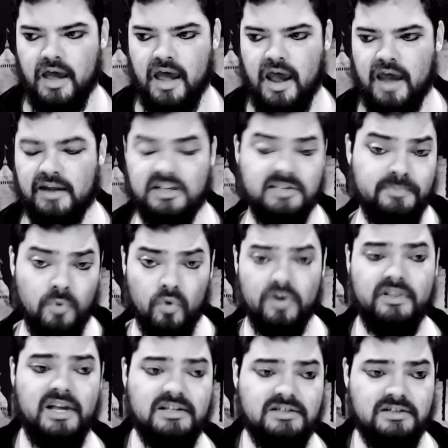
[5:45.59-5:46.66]
And exploring
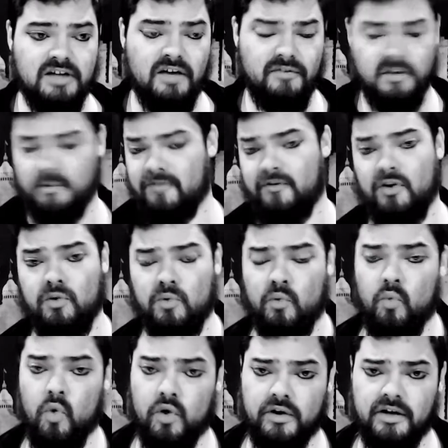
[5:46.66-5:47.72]
that stuff could be very
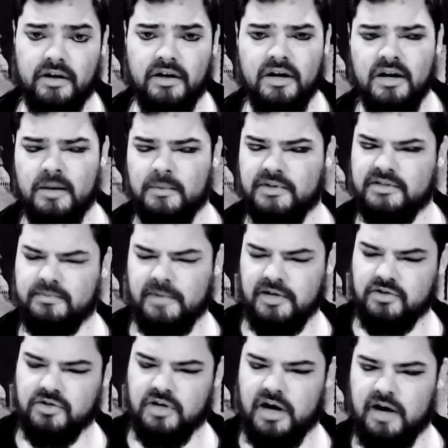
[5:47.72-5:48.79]
rewarding, but just make
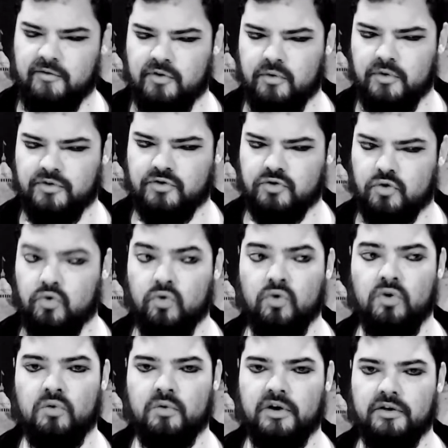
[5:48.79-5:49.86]
sure everyone's
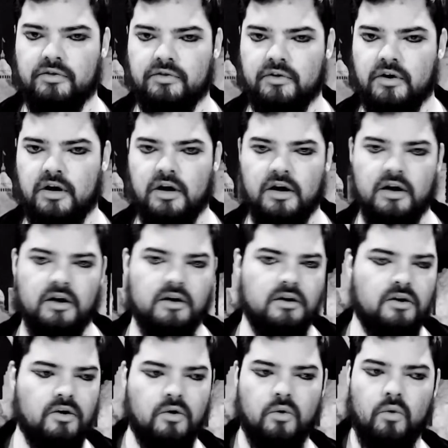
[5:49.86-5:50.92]
cool with
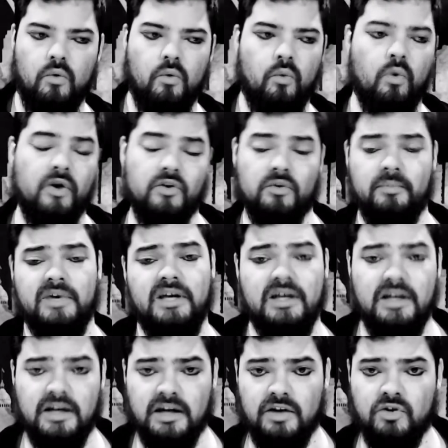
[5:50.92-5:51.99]
what you'll be
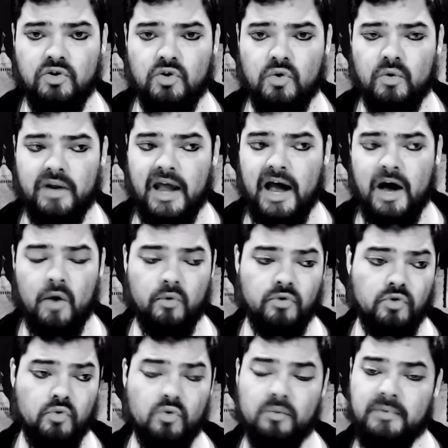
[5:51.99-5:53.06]
getting into and how
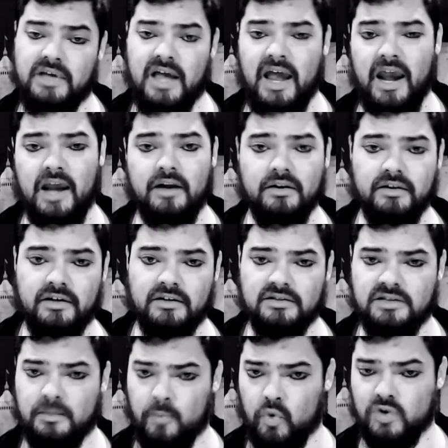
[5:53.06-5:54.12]
you will be handling
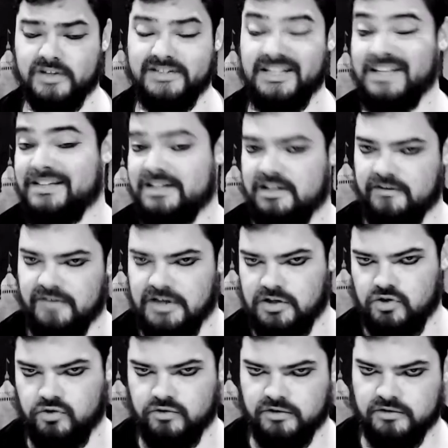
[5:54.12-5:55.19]
some more sensitive
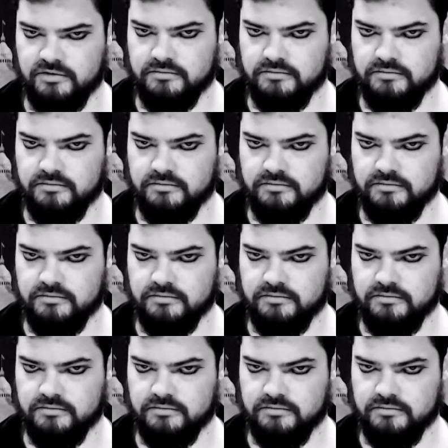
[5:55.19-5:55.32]
issues.